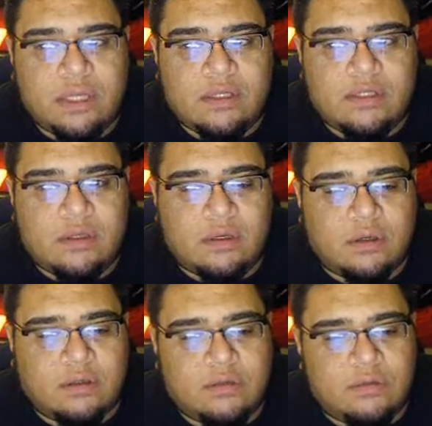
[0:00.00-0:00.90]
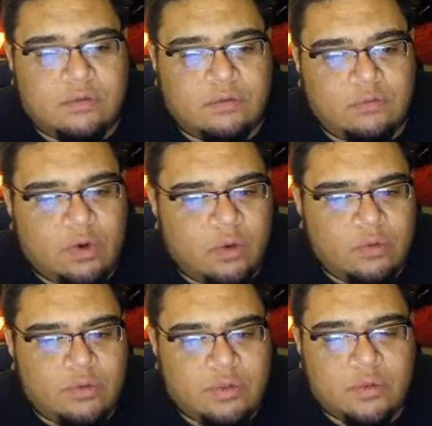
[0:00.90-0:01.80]
his uh,
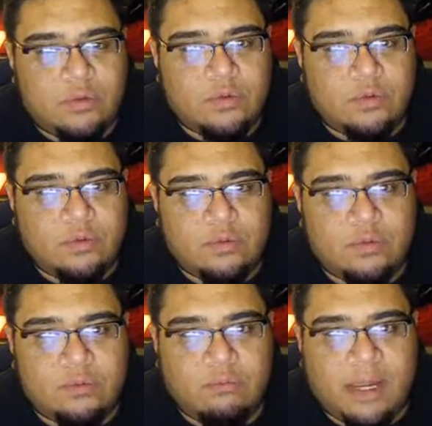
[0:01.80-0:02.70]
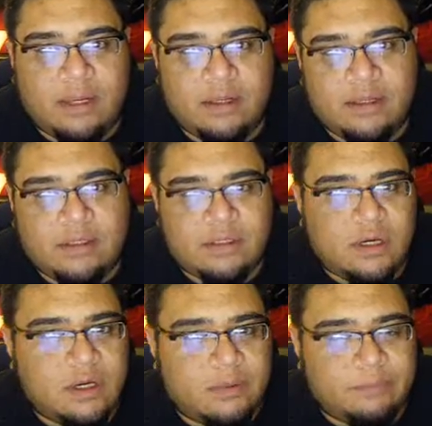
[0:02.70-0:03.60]
road to manga
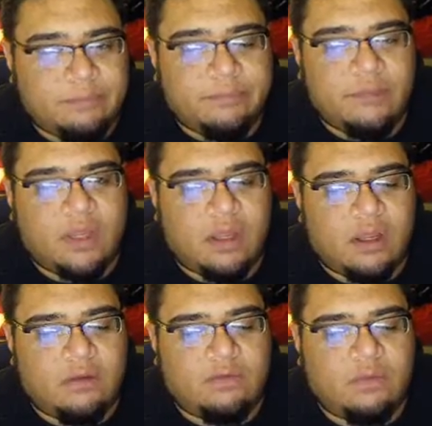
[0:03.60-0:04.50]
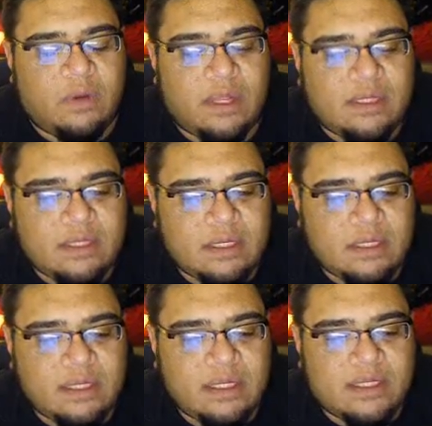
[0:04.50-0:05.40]
stardom. Uh, from what I've
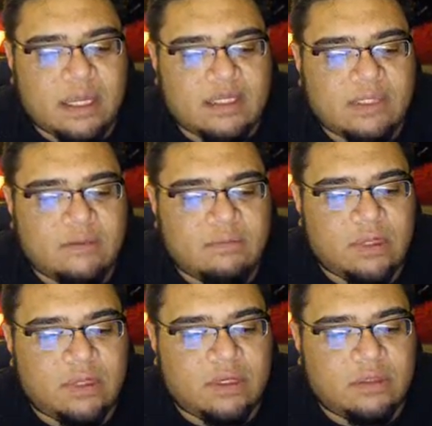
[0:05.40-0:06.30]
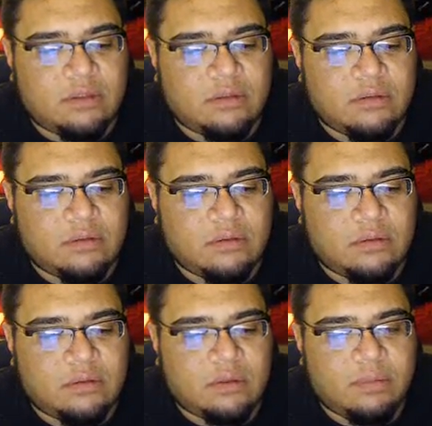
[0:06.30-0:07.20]
seen, he's got some uh,
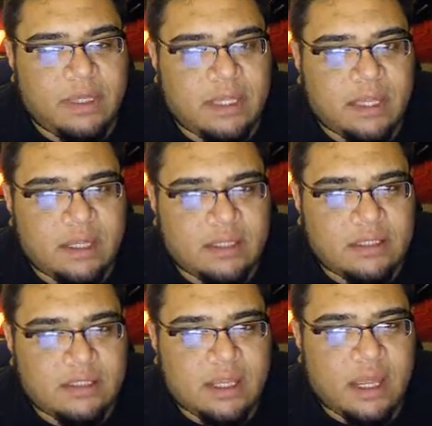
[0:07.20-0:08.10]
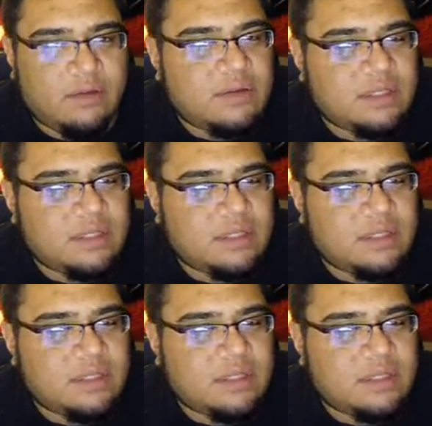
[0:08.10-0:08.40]
good beginnings. I